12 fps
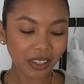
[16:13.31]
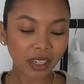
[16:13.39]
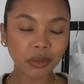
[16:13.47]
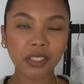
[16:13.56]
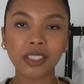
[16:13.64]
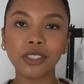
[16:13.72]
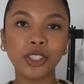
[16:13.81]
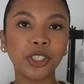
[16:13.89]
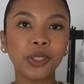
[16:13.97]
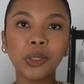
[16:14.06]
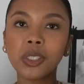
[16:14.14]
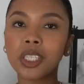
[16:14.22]
comes to the
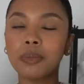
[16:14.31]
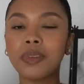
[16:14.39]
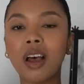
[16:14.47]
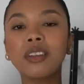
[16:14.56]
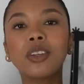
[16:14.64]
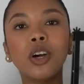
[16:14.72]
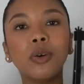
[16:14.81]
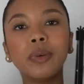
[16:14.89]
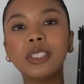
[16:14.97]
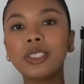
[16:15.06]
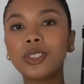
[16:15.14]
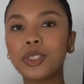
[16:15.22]
shoes, I'm not
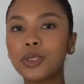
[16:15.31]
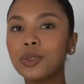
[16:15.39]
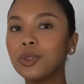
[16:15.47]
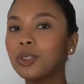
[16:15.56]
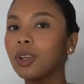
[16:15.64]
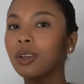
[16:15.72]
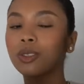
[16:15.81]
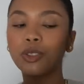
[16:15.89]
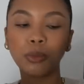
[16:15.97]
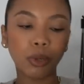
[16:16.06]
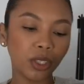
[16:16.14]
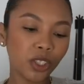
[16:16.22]
going to talk too
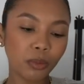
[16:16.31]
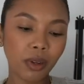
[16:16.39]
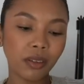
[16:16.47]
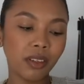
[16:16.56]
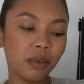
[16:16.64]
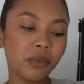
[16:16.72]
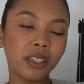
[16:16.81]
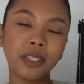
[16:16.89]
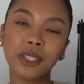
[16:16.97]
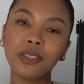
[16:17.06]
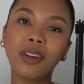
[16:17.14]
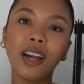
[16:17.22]
much about them because
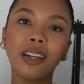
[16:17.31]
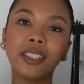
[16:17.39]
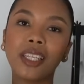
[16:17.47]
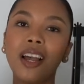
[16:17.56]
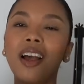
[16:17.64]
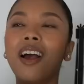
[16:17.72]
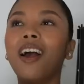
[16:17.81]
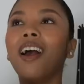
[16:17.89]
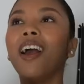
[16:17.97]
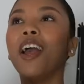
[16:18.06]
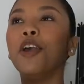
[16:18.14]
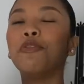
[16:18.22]
you guys,
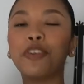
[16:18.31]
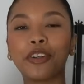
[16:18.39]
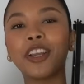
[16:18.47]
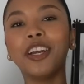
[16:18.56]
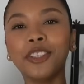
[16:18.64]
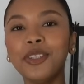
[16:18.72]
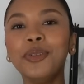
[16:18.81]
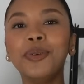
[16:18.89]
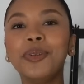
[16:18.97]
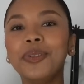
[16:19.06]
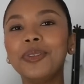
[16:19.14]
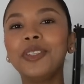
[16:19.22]
if you're not
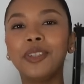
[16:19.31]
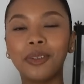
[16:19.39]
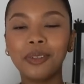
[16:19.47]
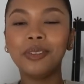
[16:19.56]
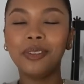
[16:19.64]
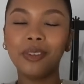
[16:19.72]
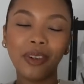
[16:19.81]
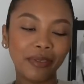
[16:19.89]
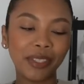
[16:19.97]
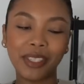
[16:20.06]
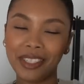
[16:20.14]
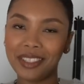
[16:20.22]
new, you have
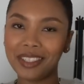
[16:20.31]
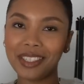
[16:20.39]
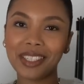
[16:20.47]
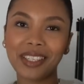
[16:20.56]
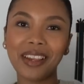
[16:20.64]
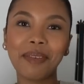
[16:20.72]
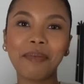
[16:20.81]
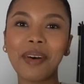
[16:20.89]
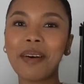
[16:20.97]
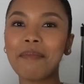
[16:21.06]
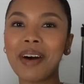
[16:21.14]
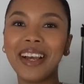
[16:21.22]
seen these
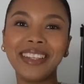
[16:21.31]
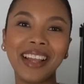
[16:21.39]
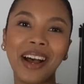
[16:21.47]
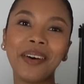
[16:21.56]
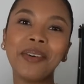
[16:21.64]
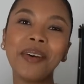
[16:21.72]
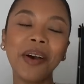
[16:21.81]
by now.